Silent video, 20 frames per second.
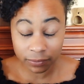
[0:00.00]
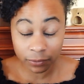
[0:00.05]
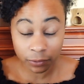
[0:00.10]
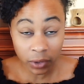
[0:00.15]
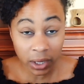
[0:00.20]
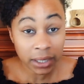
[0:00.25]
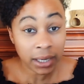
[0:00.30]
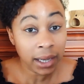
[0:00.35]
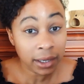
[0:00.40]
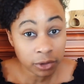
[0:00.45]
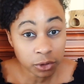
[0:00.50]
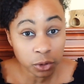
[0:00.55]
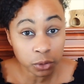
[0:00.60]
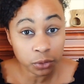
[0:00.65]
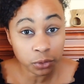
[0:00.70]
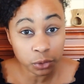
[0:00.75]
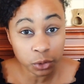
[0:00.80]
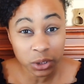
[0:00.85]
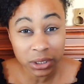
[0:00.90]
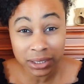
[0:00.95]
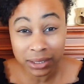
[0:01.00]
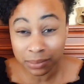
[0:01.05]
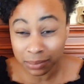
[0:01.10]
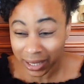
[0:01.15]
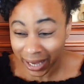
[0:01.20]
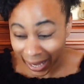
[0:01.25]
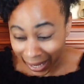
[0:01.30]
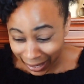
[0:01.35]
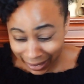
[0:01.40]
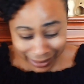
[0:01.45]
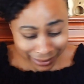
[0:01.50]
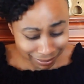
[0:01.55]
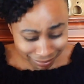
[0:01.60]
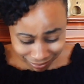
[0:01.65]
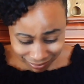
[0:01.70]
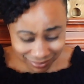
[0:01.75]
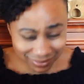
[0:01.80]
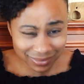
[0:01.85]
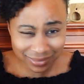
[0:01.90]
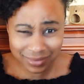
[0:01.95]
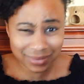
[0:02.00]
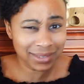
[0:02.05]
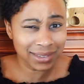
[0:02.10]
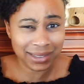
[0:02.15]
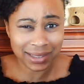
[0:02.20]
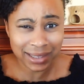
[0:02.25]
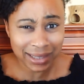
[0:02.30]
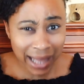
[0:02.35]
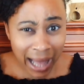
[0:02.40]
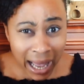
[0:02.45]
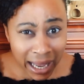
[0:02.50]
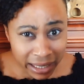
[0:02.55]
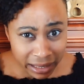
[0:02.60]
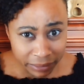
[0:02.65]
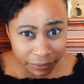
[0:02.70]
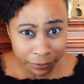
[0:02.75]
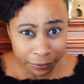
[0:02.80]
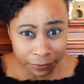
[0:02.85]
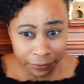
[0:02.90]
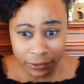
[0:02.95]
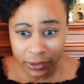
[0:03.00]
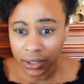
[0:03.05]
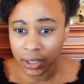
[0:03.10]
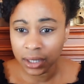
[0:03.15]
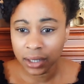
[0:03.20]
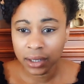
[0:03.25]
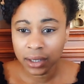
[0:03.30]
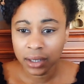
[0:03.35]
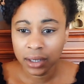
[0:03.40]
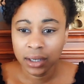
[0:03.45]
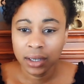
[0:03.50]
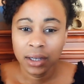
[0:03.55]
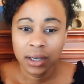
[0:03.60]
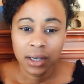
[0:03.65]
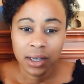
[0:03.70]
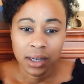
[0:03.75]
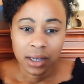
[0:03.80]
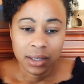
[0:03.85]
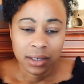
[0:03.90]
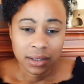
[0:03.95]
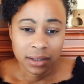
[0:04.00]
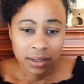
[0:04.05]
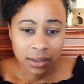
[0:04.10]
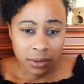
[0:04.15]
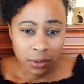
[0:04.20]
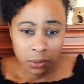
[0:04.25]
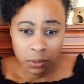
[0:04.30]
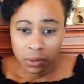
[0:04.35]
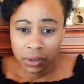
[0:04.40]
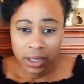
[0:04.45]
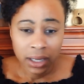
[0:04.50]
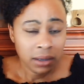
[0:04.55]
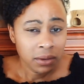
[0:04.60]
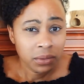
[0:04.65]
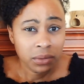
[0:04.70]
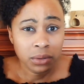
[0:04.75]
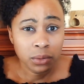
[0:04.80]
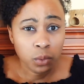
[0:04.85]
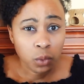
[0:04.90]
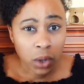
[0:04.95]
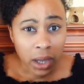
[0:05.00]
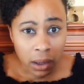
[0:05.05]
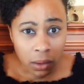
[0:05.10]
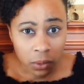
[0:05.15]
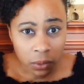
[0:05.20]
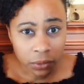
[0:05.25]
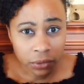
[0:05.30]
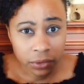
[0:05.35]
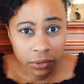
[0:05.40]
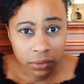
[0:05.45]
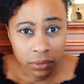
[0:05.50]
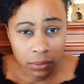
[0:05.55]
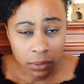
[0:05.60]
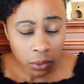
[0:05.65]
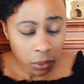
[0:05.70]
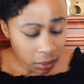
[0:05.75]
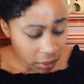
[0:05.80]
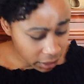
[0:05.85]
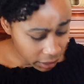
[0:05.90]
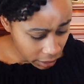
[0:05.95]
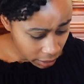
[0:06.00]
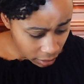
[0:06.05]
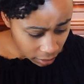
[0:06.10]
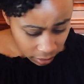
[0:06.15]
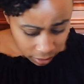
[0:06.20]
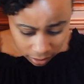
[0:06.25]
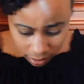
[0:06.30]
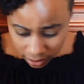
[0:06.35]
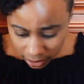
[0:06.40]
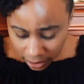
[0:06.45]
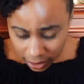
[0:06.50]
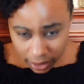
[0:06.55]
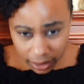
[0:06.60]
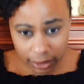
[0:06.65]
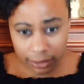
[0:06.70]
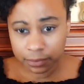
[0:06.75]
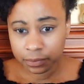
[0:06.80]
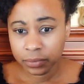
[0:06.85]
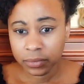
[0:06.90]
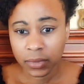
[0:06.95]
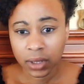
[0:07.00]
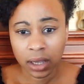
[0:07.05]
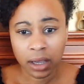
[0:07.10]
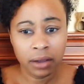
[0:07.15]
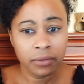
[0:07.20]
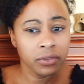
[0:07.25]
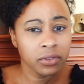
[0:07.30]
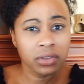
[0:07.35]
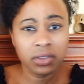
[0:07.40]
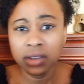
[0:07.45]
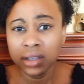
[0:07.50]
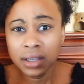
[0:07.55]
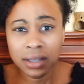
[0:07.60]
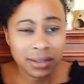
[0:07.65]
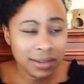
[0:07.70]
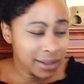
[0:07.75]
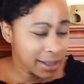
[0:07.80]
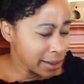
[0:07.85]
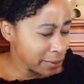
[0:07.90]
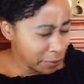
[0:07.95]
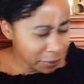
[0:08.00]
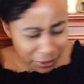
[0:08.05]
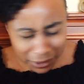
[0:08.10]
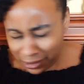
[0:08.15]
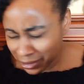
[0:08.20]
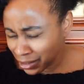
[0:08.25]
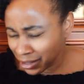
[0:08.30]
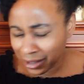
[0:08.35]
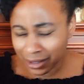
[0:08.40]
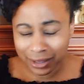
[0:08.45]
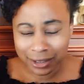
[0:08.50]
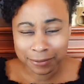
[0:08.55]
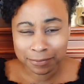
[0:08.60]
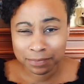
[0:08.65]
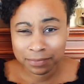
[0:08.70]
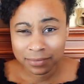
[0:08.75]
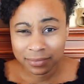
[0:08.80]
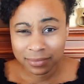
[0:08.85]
financial freedom and life. So health and wealth. Lauryn Hill said it. Everything is everything.